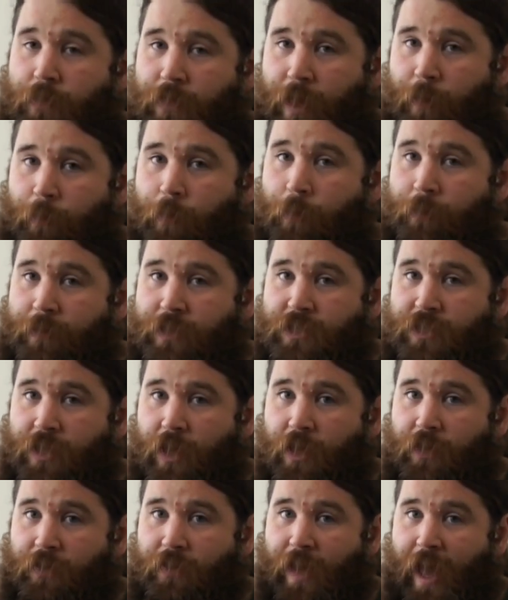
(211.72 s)
Then when we
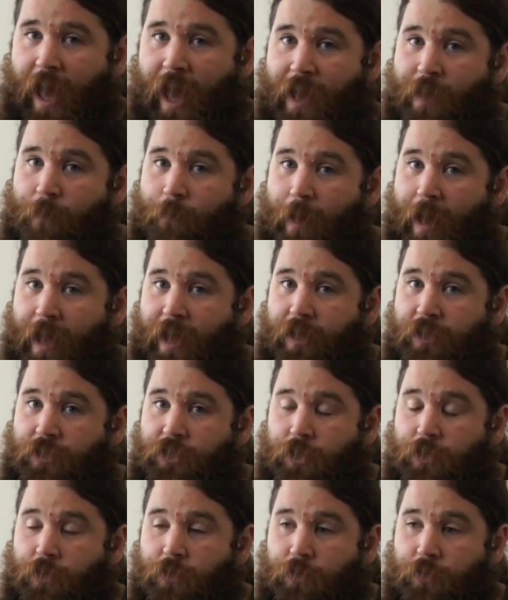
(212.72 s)
start the A
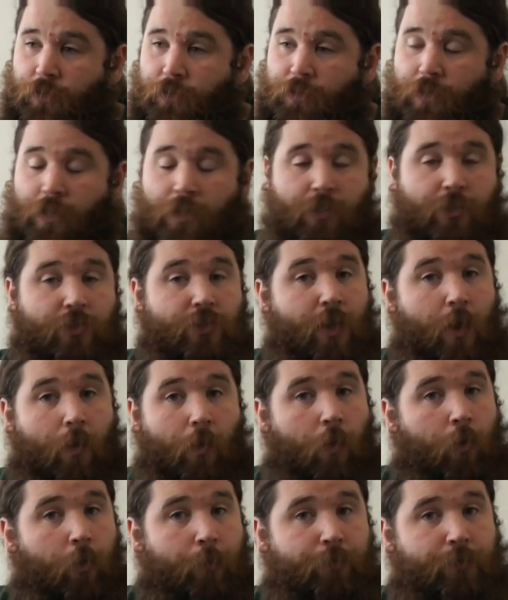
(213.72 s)
major chord, there's no
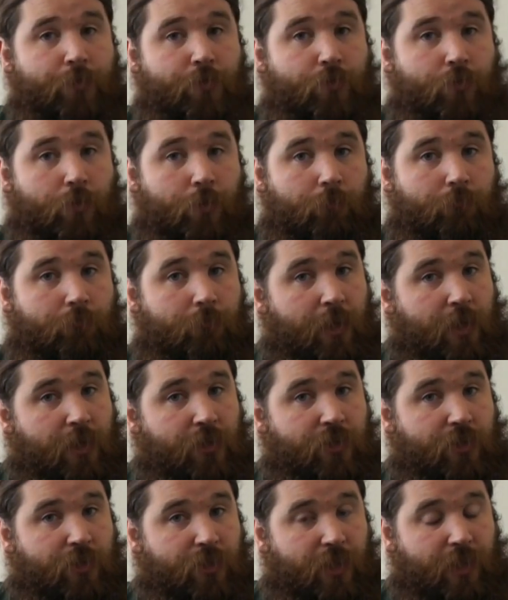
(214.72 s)
up strum,
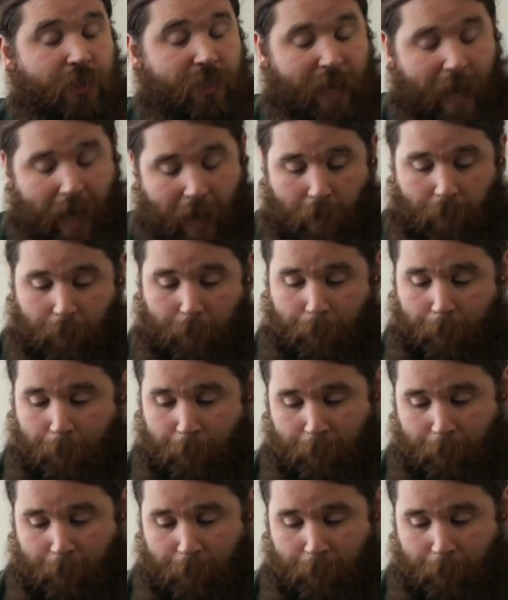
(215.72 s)
it's just a down.